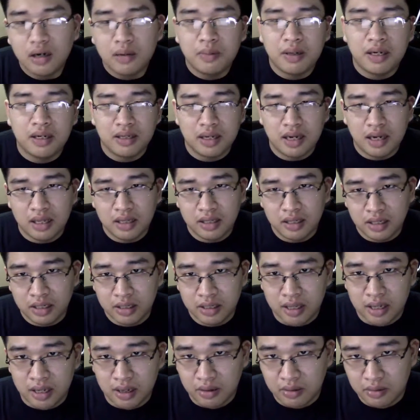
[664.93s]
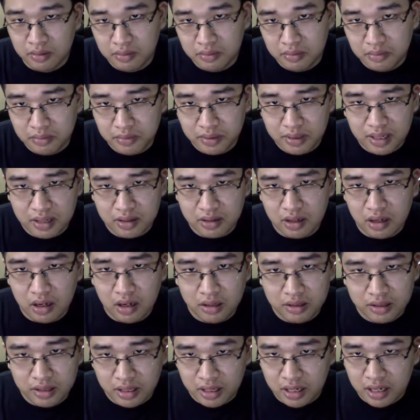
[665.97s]
about Ali now, without
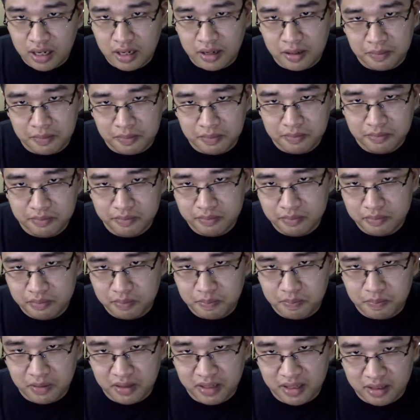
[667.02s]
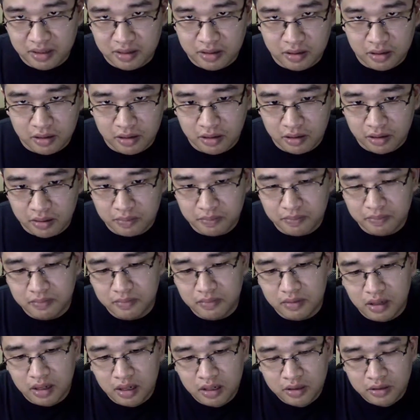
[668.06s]
all the political
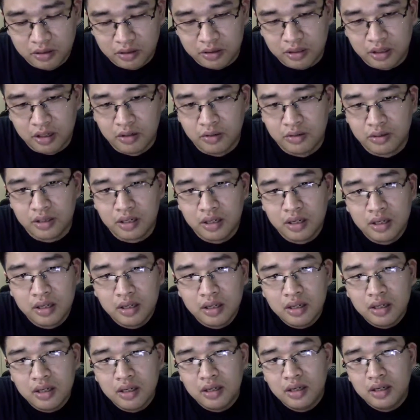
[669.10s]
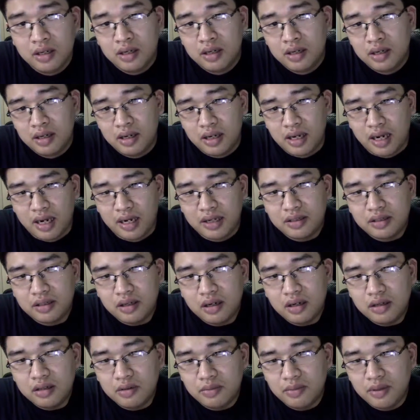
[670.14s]
undertones. I
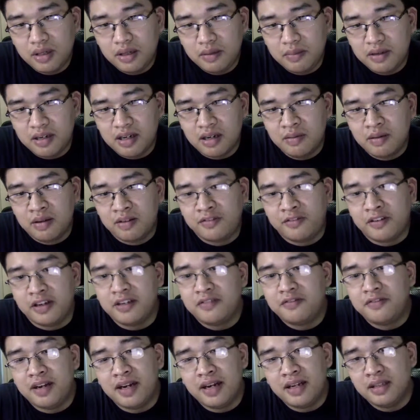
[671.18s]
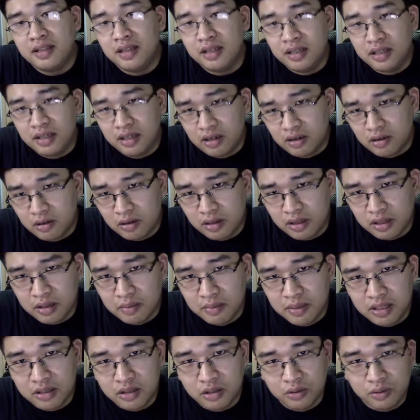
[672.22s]
started to really become a fight fan in the early to
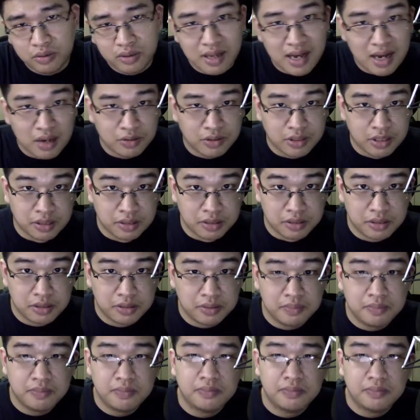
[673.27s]
mid 2000s.